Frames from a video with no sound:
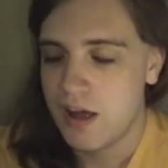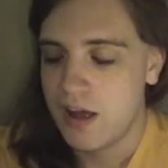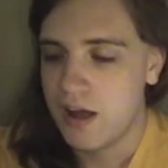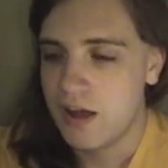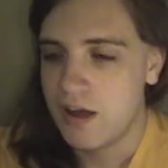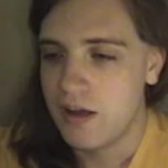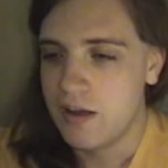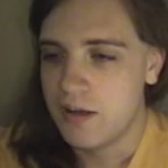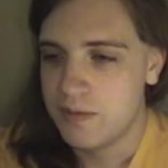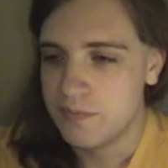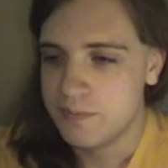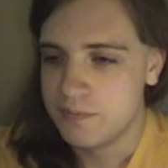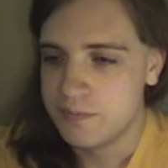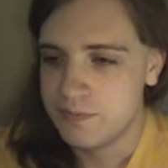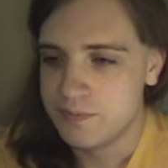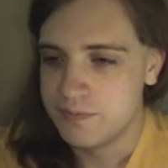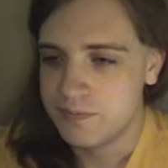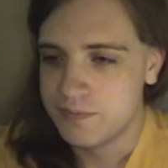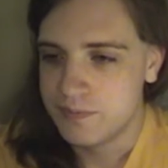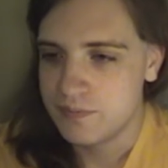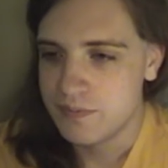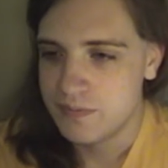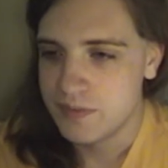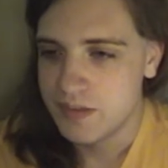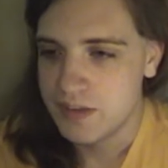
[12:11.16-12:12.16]

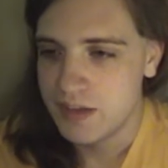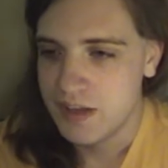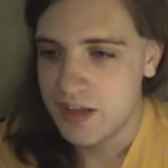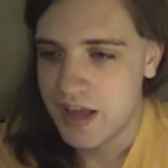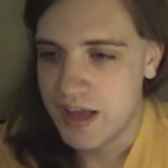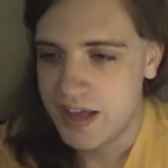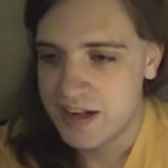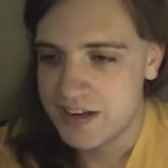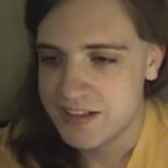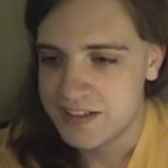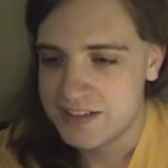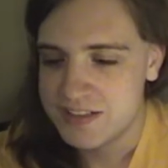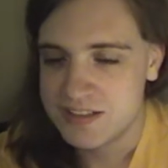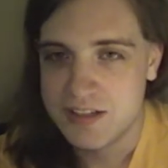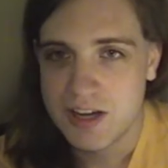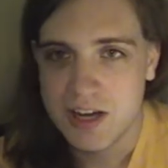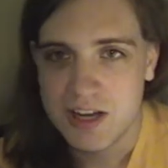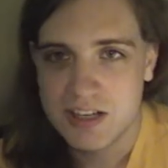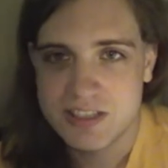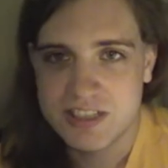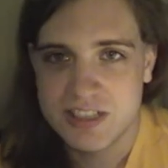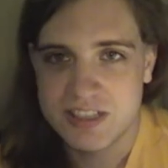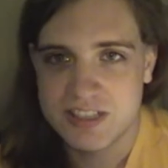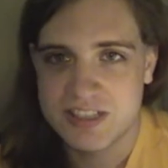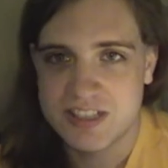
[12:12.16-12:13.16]
and it's
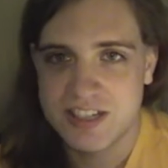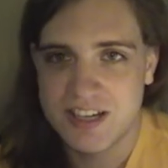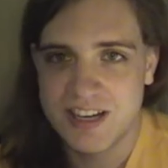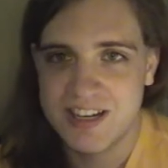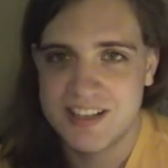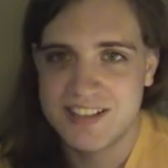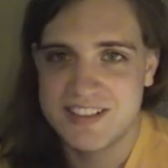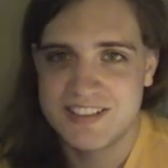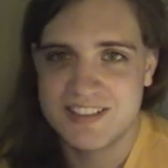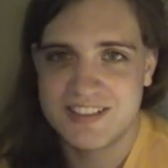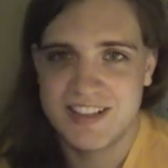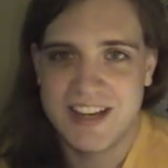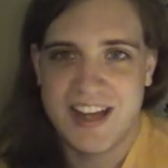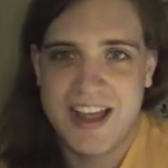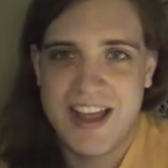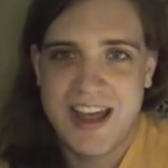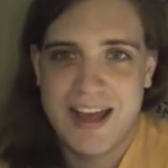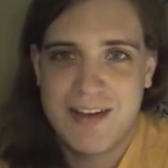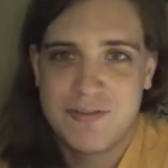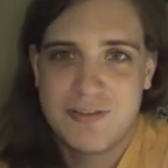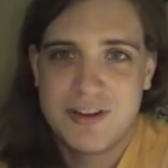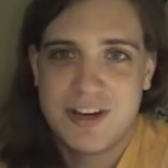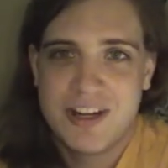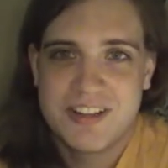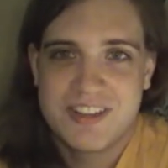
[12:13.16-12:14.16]
not just because I
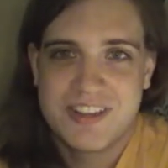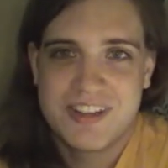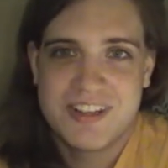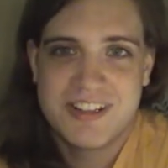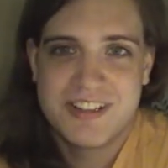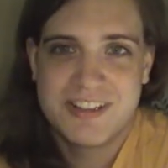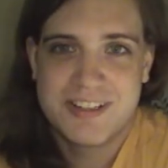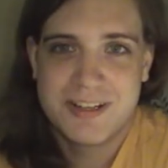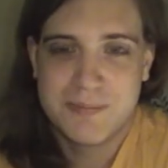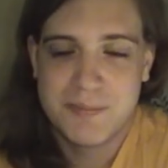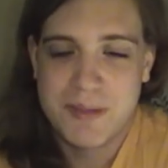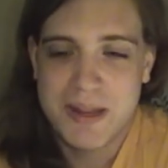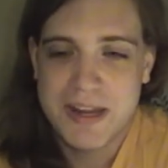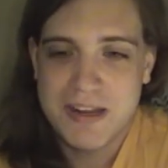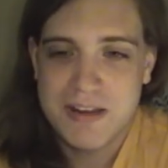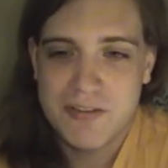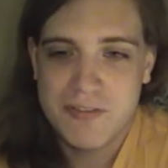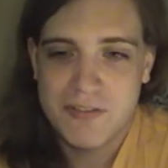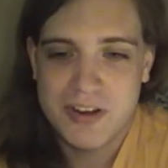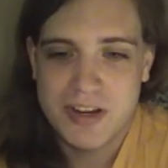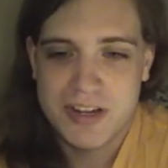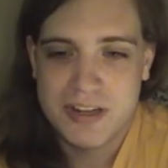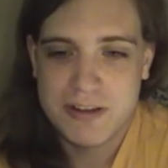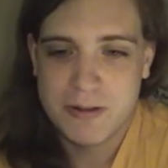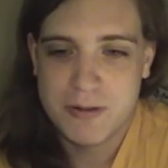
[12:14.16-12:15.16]
have nothing to make a
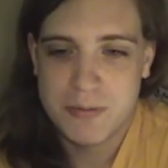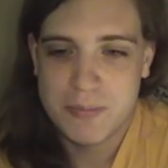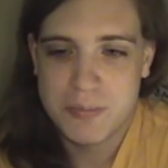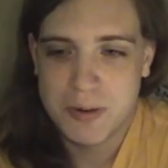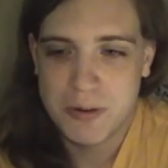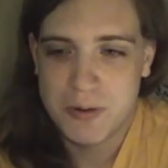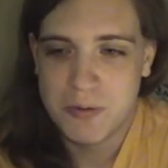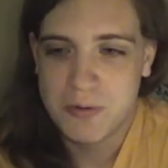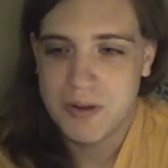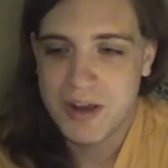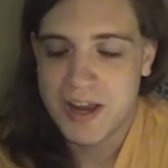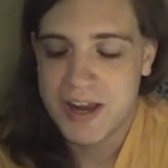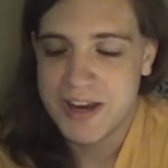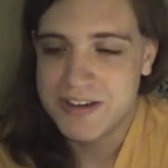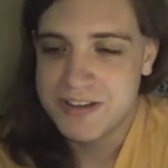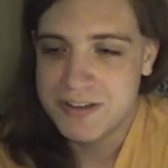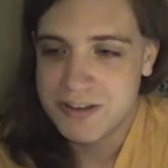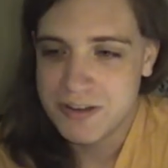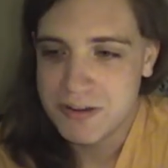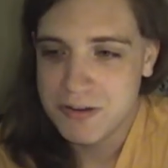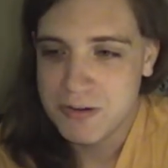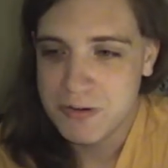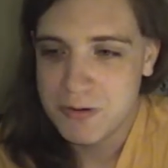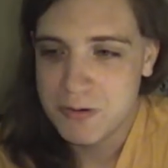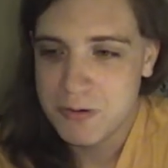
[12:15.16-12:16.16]
video about. I
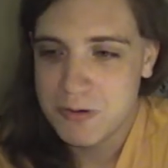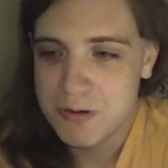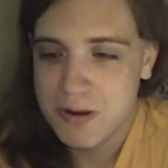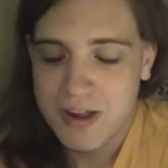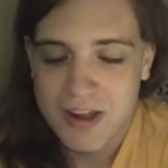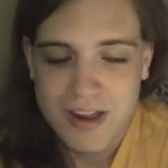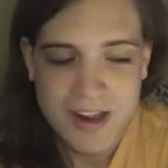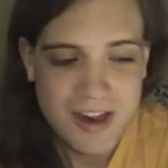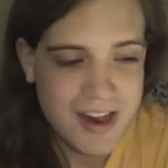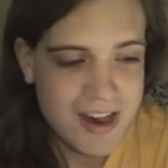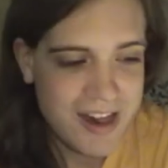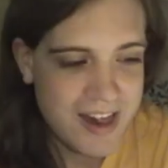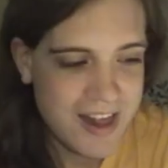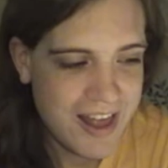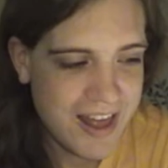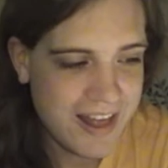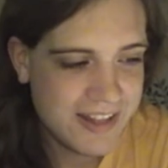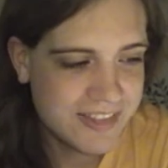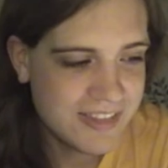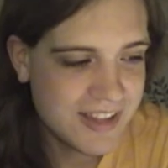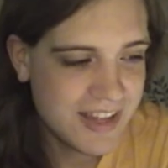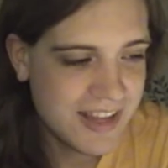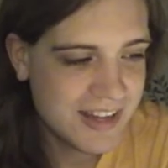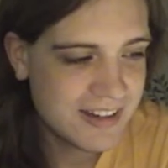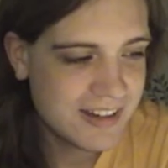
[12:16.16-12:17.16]
do,
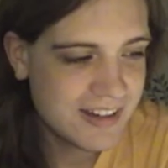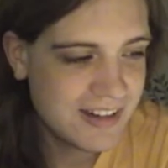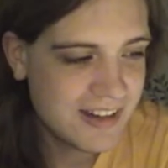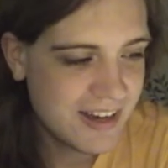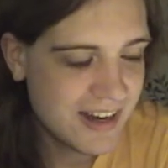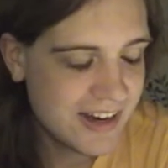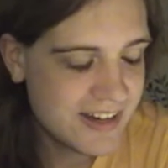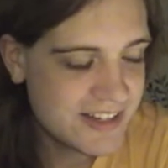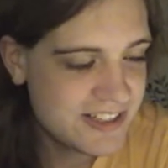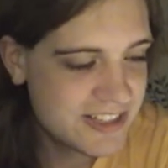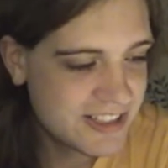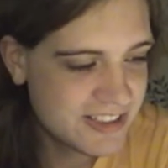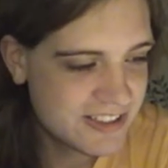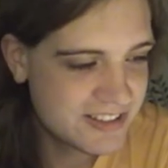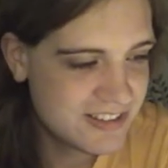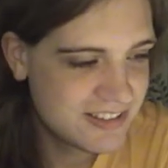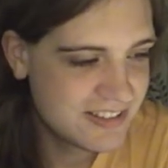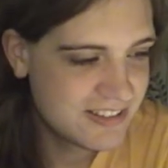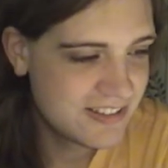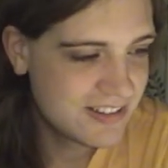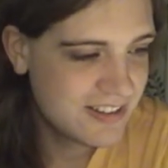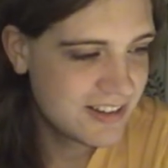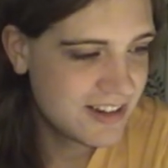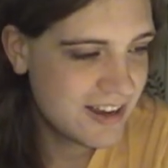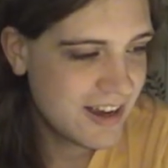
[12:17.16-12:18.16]
and then I just
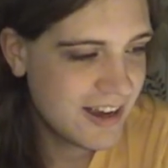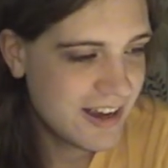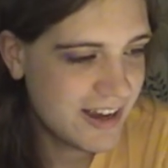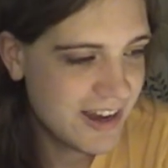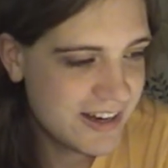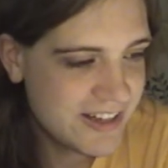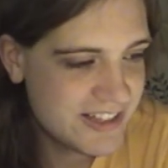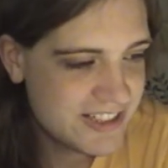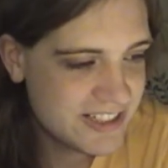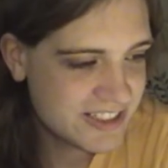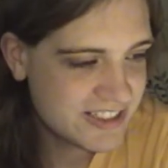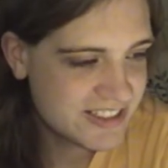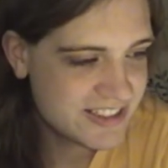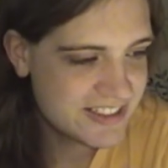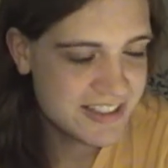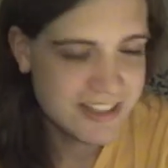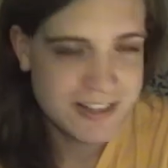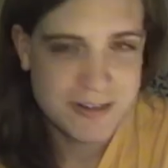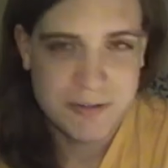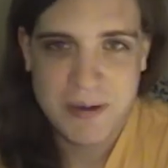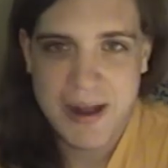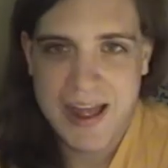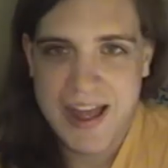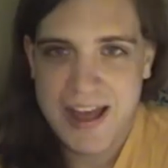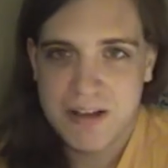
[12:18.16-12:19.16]
sit
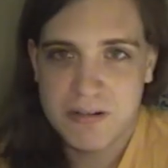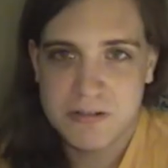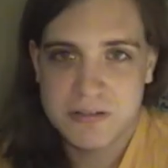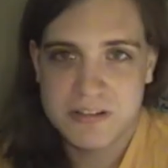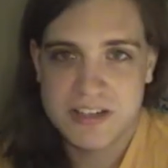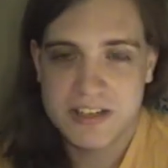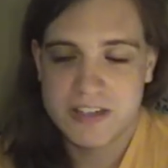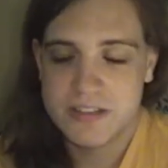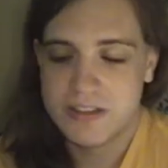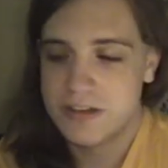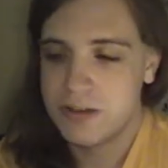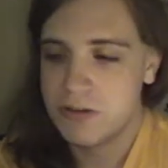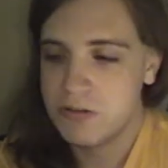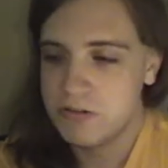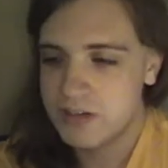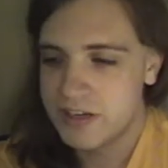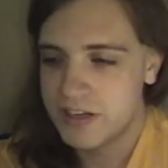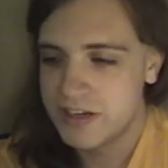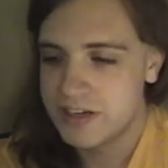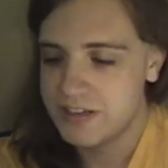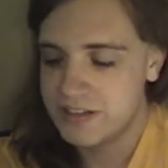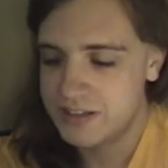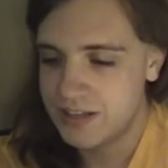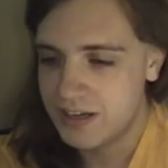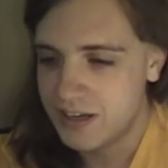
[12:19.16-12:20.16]
around and don't
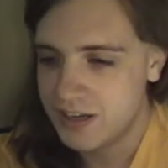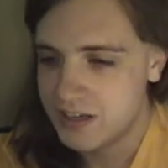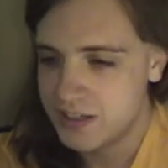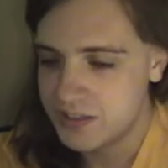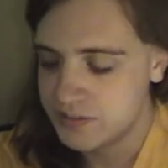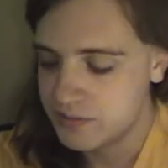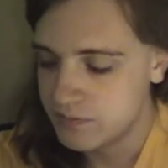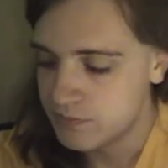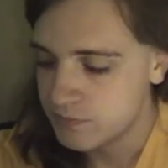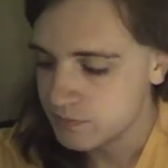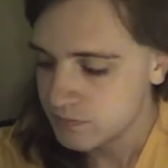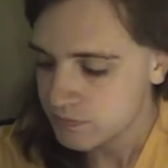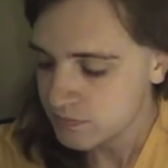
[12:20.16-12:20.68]
get it done.